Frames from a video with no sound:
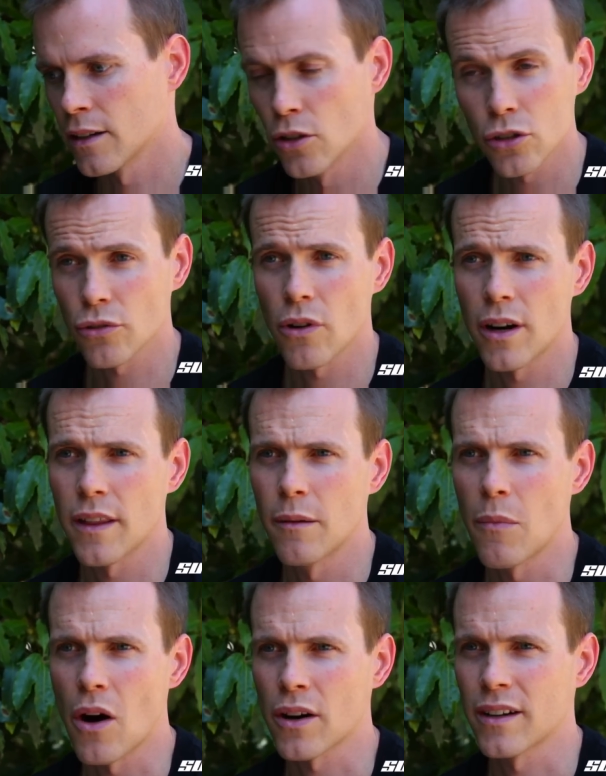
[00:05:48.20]
looked around in
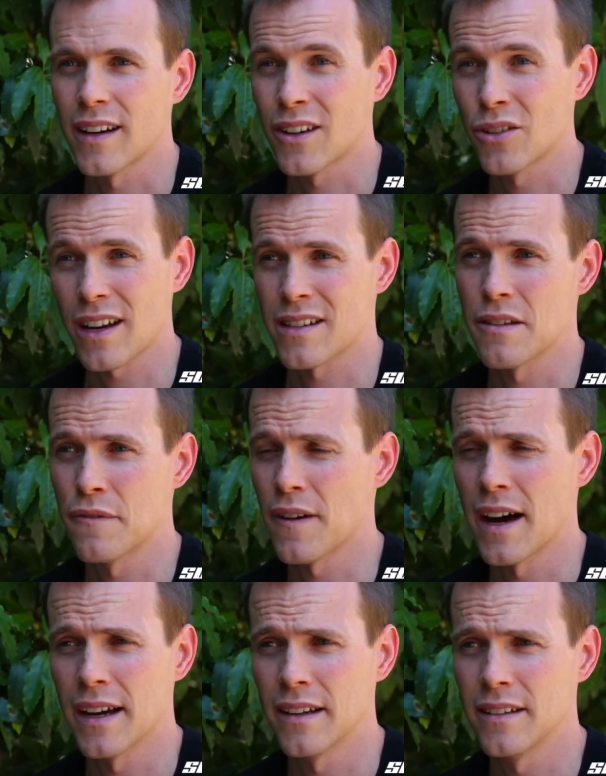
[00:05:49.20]
the market, and I couldn't actually
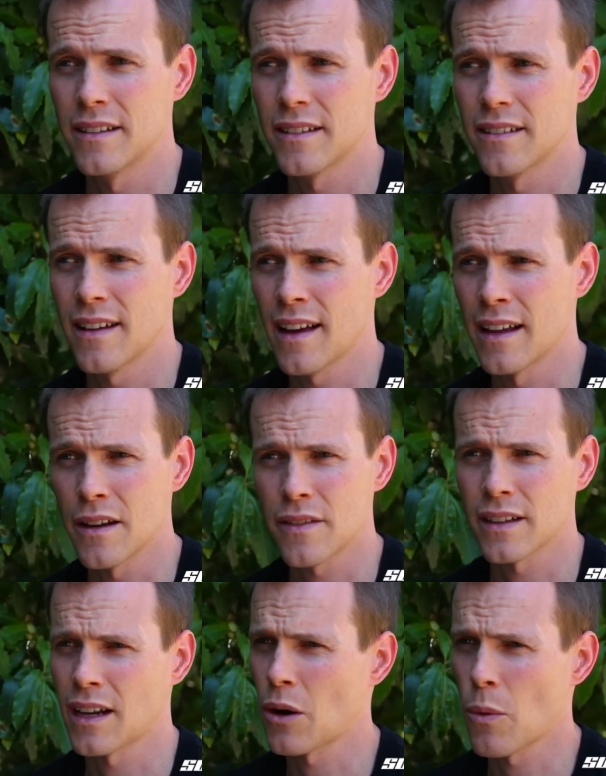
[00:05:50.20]
find
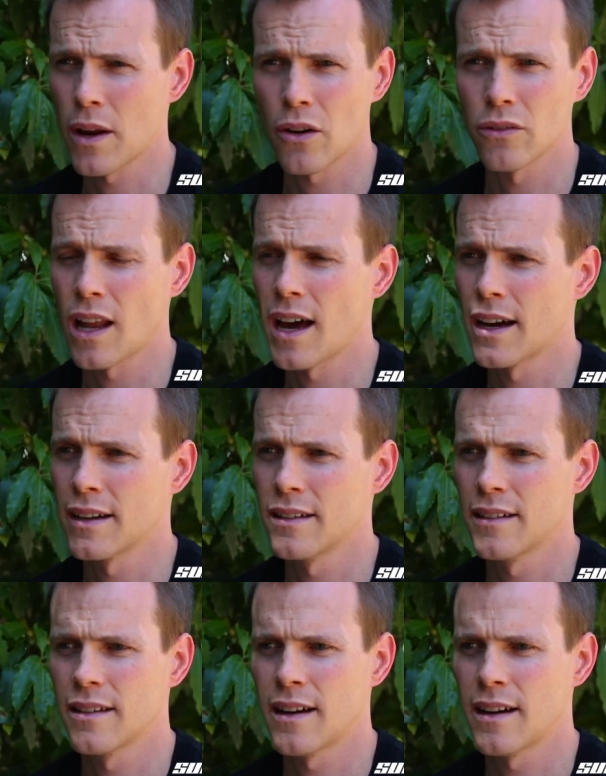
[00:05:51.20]
anything. Like, I went online,